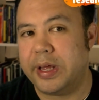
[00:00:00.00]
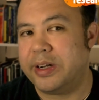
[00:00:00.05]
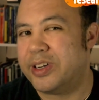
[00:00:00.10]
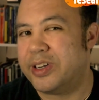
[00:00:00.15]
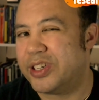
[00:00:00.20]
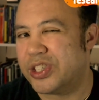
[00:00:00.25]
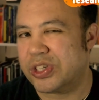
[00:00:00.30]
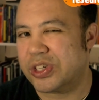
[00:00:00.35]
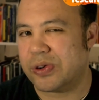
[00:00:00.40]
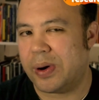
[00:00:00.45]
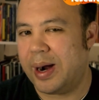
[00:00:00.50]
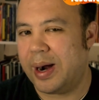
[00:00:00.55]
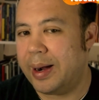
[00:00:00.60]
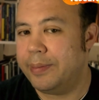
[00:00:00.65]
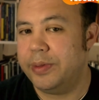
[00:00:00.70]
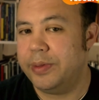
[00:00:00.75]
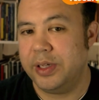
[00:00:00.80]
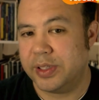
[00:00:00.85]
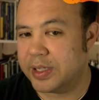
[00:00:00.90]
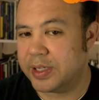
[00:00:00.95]
that
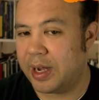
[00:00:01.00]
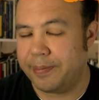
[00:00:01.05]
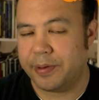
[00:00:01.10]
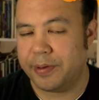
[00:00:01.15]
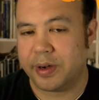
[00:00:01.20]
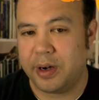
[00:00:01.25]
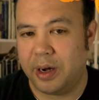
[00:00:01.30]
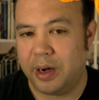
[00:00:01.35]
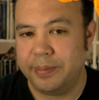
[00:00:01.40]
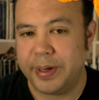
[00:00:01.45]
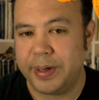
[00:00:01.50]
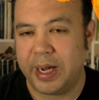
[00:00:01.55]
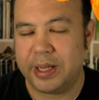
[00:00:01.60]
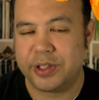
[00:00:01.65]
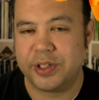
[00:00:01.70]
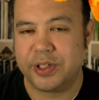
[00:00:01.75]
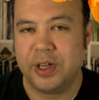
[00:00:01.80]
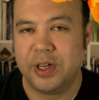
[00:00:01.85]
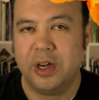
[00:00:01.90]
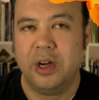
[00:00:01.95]
describe these type of
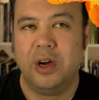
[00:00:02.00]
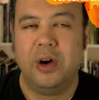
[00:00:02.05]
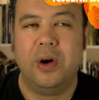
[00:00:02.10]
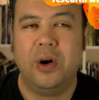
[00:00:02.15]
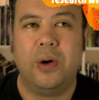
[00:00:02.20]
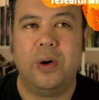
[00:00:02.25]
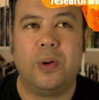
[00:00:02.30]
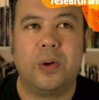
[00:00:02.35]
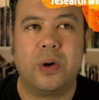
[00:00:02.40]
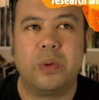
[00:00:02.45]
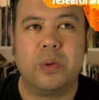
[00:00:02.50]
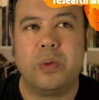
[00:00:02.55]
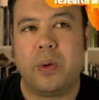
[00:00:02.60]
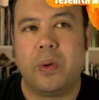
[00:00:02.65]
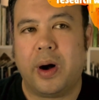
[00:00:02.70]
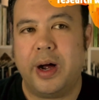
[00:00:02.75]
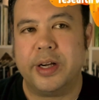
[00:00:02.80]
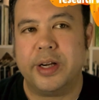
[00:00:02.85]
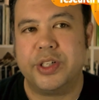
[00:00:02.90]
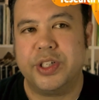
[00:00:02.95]
combats, or
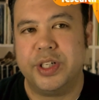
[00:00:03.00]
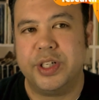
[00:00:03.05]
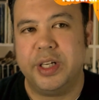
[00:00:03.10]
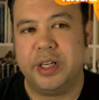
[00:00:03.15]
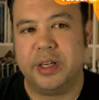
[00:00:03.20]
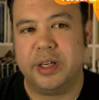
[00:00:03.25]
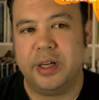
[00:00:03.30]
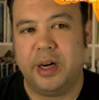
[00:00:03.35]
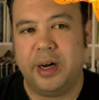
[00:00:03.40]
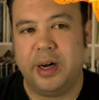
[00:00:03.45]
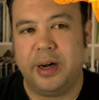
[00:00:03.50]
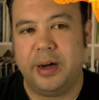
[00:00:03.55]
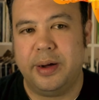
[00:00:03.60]
watching.